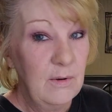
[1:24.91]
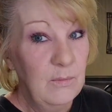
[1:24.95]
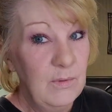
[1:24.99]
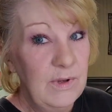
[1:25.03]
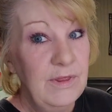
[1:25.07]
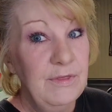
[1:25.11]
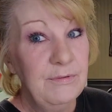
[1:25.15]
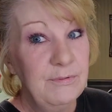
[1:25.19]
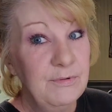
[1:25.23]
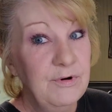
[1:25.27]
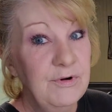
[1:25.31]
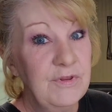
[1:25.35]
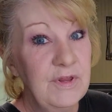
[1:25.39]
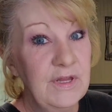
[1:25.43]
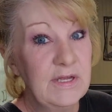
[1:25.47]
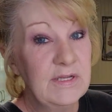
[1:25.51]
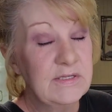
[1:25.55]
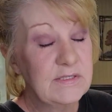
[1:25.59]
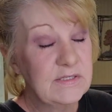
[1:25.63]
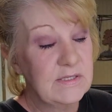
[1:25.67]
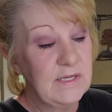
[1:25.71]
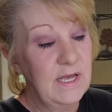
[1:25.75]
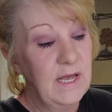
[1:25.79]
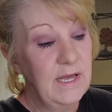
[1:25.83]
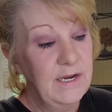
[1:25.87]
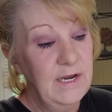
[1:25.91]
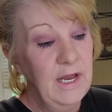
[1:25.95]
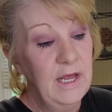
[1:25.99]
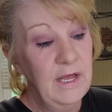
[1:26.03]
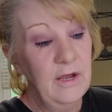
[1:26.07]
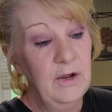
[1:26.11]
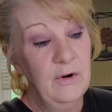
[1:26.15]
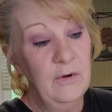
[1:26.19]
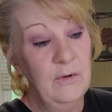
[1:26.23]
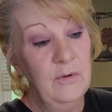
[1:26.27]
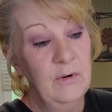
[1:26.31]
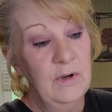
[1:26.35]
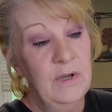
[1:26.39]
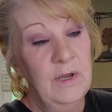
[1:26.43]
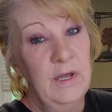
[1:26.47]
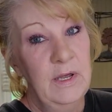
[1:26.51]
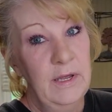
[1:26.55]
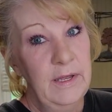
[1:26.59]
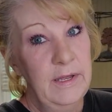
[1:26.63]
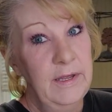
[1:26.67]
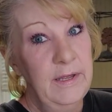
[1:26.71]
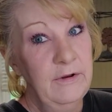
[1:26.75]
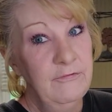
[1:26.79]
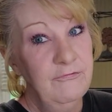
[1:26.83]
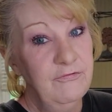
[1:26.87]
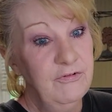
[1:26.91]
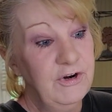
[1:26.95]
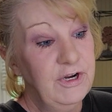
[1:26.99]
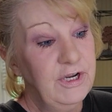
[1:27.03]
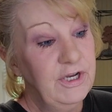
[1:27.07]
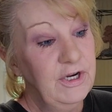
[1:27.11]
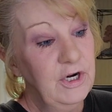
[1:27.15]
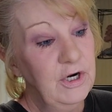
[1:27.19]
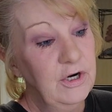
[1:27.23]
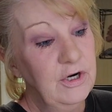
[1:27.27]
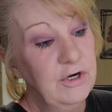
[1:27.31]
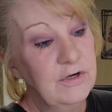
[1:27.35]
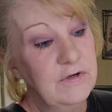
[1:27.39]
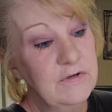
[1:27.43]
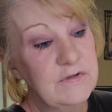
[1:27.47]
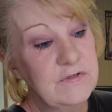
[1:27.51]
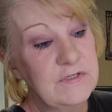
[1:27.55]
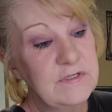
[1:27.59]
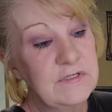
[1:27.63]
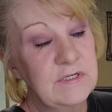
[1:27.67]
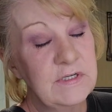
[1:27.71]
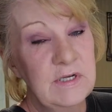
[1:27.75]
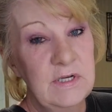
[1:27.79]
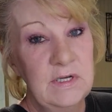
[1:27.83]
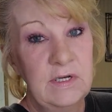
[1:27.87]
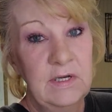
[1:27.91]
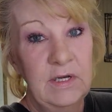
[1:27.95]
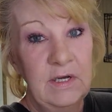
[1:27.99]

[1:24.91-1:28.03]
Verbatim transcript: I went through this. I know it freaking hurts.